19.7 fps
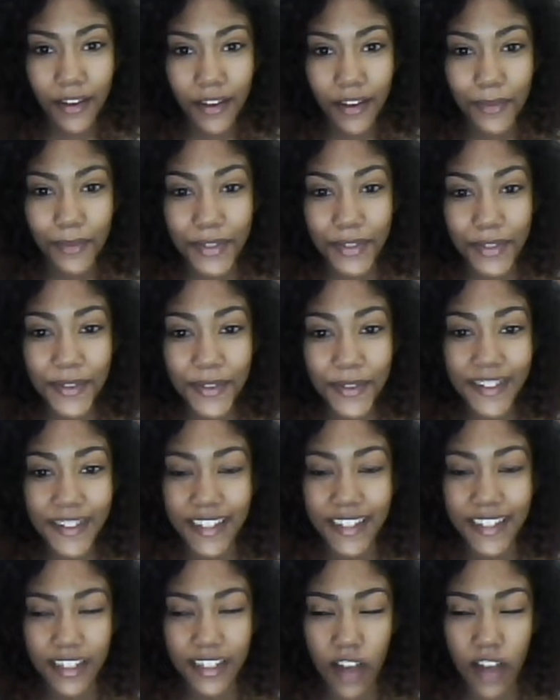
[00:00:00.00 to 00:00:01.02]
was talking
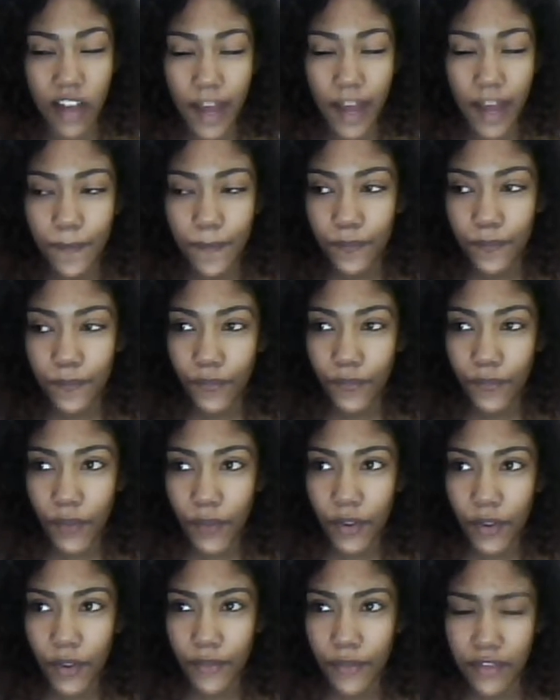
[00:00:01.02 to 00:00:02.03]
to this guy
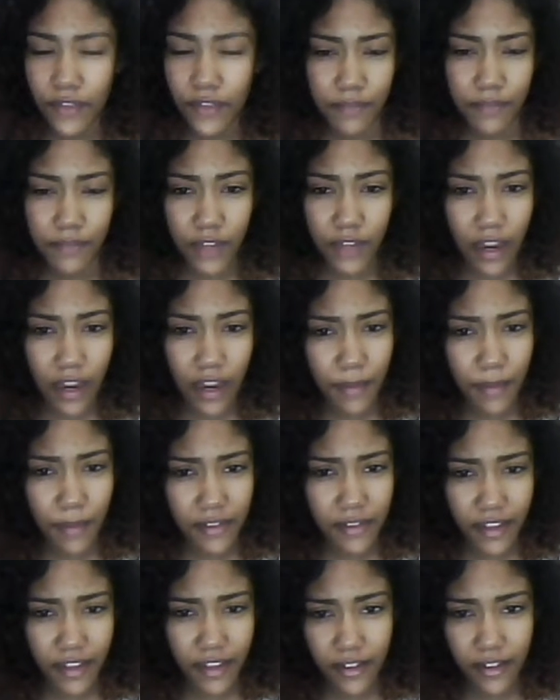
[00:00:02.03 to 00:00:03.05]
for some time,
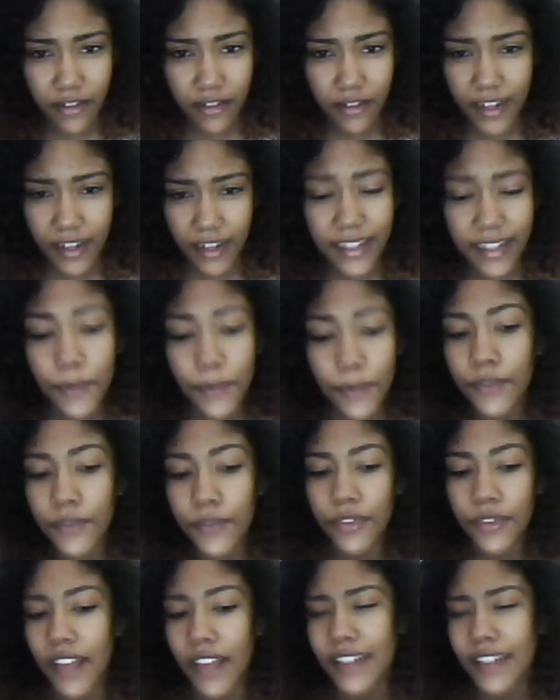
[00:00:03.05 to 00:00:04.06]
I think. Like they were
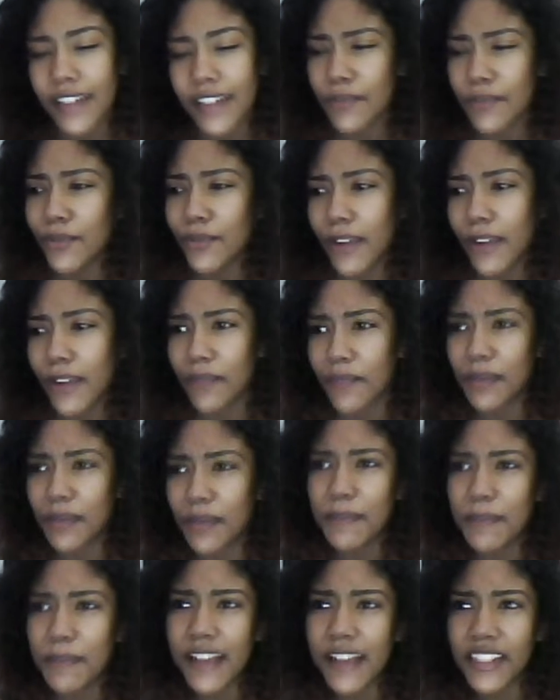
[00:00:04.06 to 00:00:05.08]
talking,
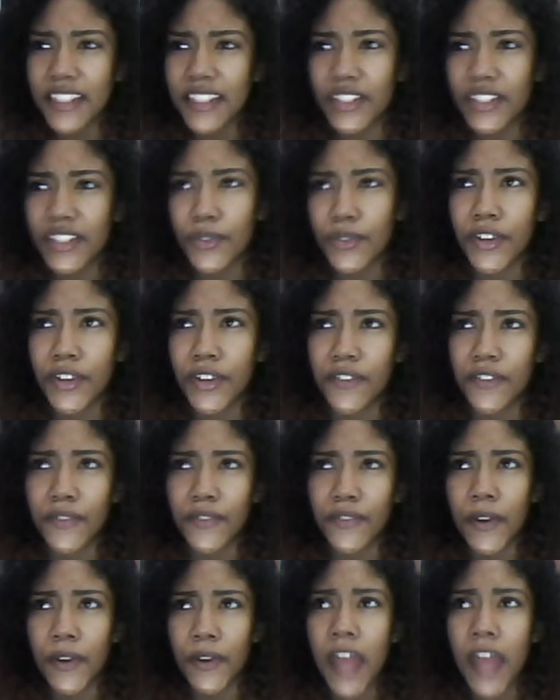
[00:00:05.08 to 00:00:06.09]
probably messaging, talking over
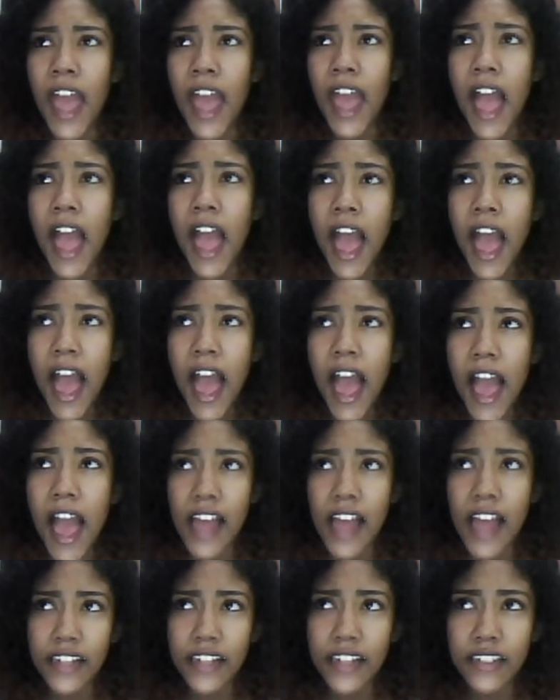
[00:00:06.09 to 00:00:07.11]
the phone,
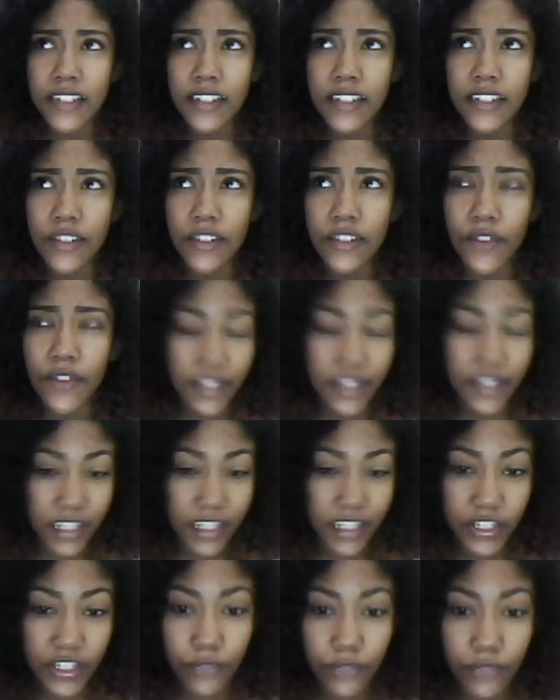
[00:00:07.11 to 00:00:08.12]
and obviously
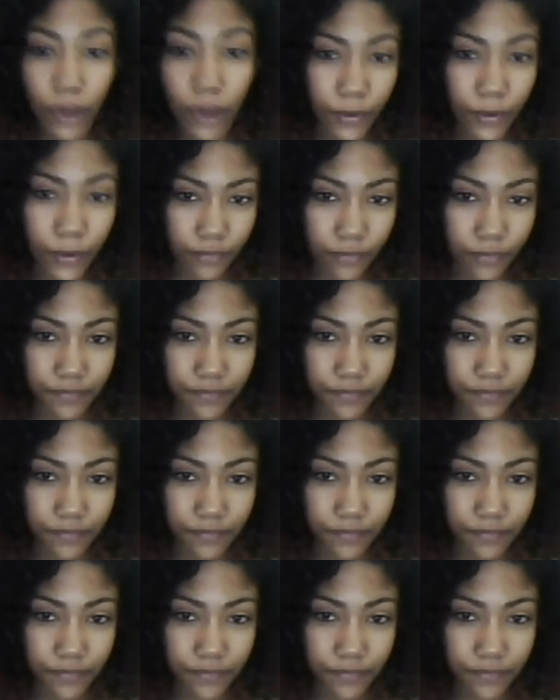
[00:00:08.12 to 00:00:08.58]
she wrote,